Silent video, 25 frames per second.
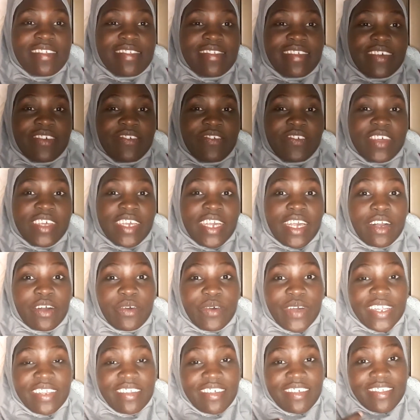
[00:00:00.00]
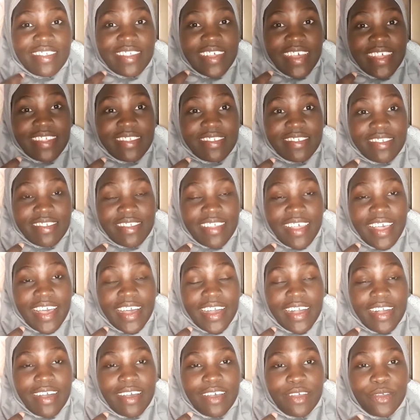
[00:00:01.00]
saving ako ate saa
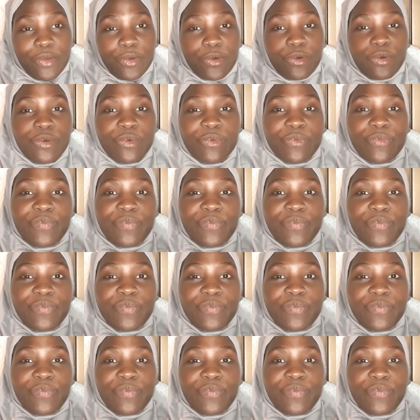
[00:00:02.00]
zisangayo.